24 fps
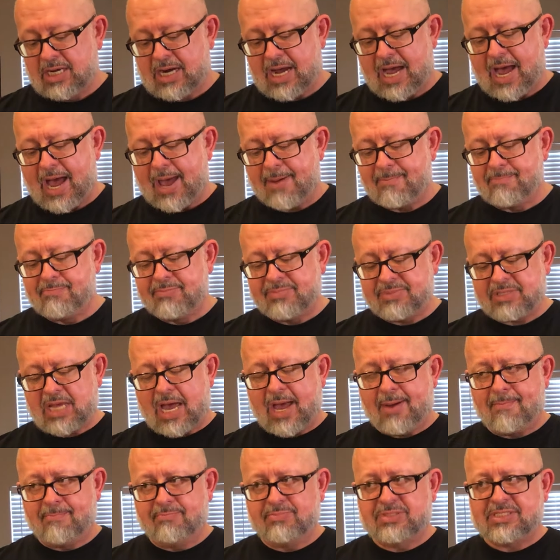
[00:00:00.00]

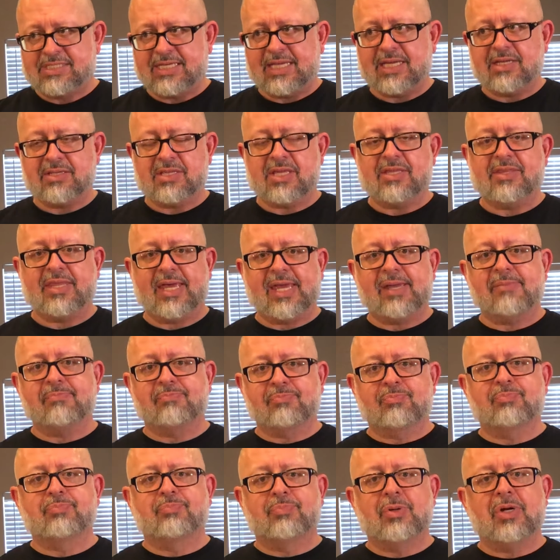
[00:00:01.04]
I'm seeing that they
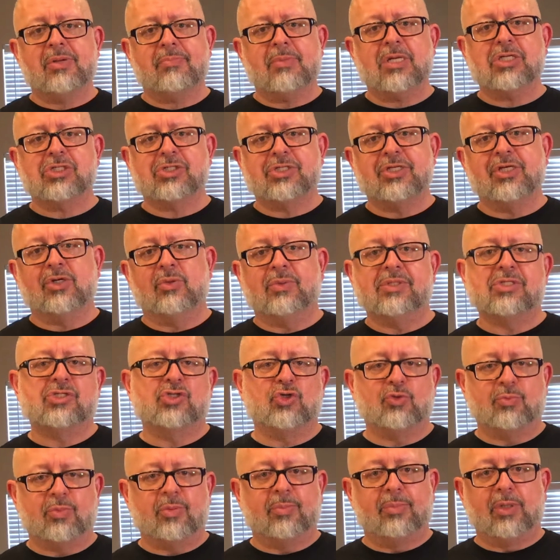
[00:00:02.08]
pretty much deal with
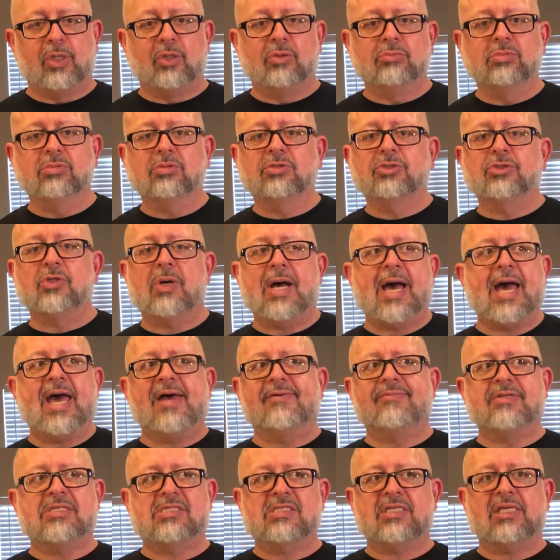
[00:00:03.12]
super blue. So I
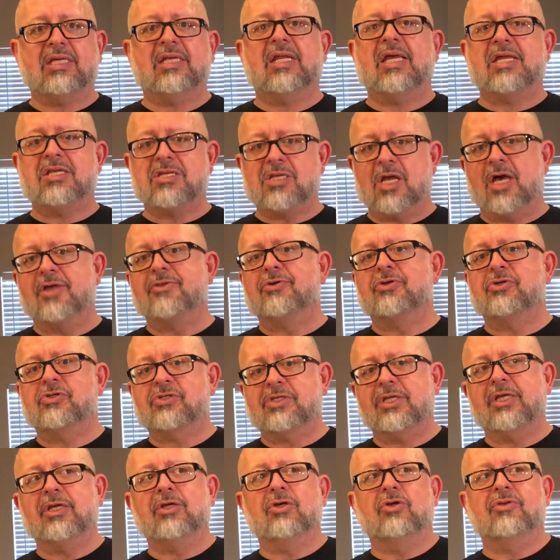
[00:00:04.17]
haven't seen another
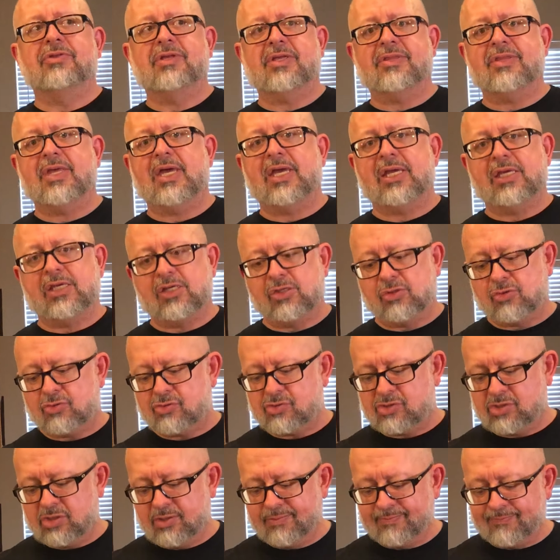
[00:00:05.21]
steel that they
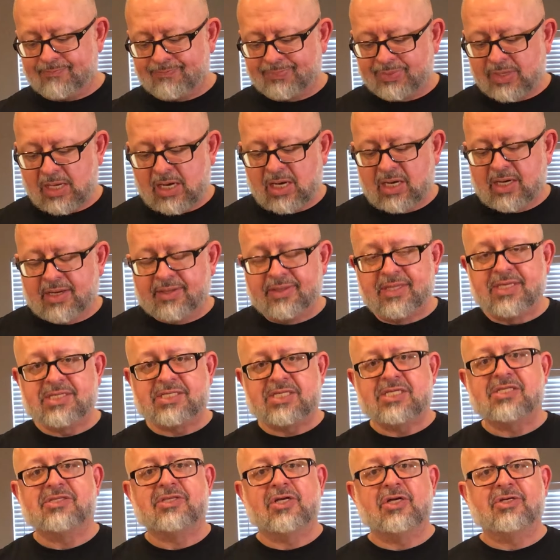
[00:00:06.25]
use.
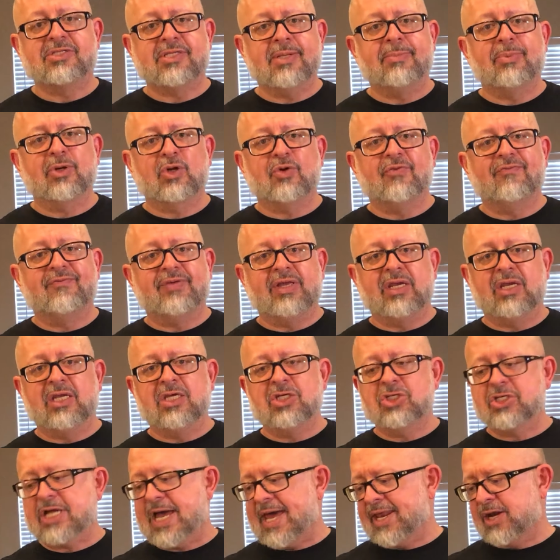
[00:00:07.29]
This is their typical
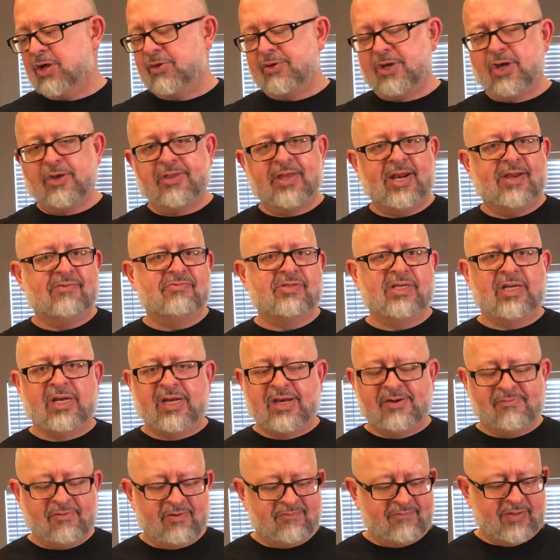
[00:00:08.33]
finish. I don't know that I've seen a
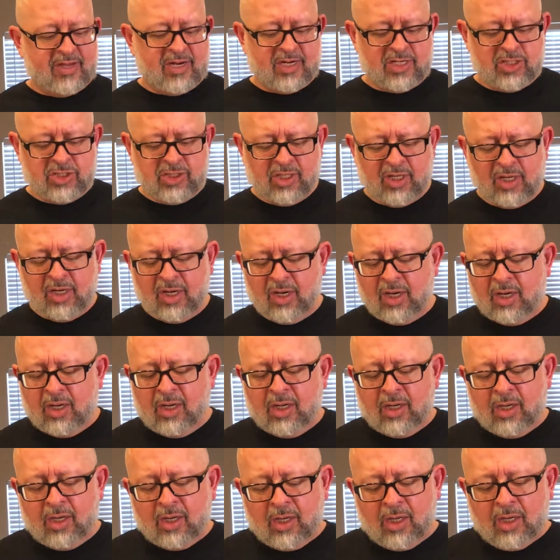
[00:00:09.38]
different finish.
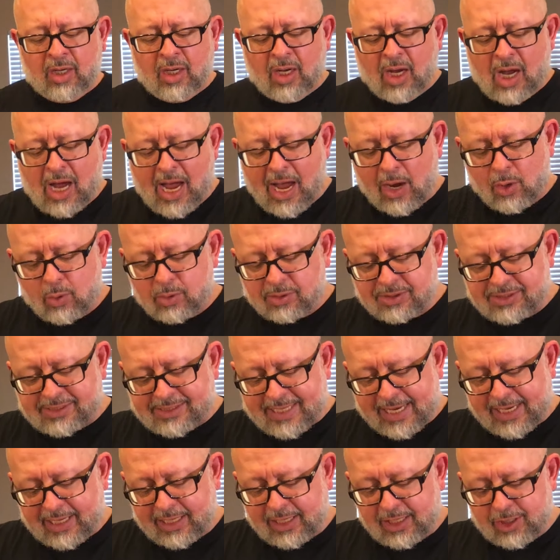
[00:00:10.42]
I will
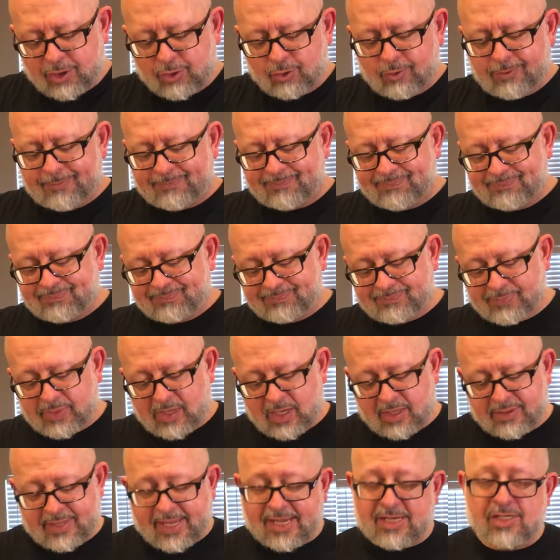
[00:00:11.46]
say to you,
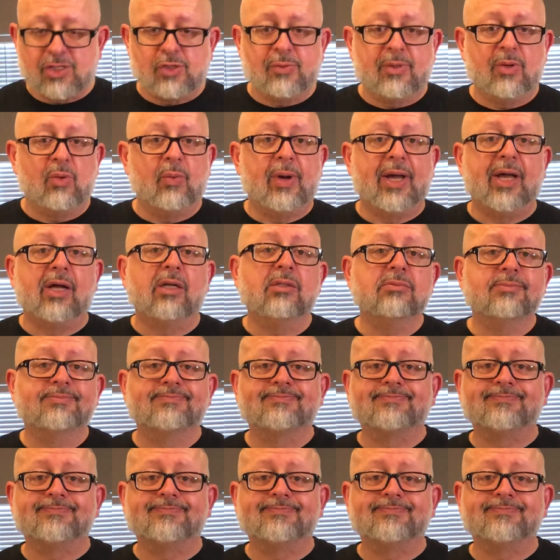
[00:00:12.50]
they do it well.